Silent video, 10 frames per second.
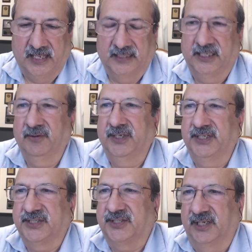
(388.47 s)
Uh, the
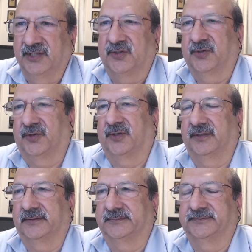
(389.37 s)
only distinction
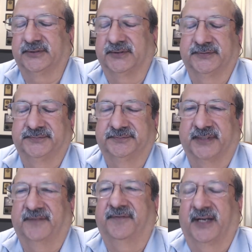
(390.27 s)
or sort of
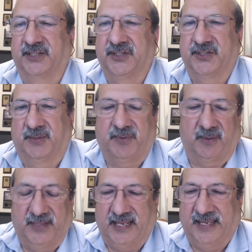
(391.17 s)
advantage they
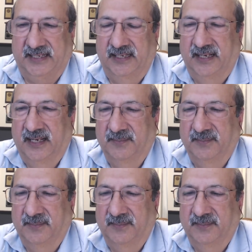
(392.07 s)
probably had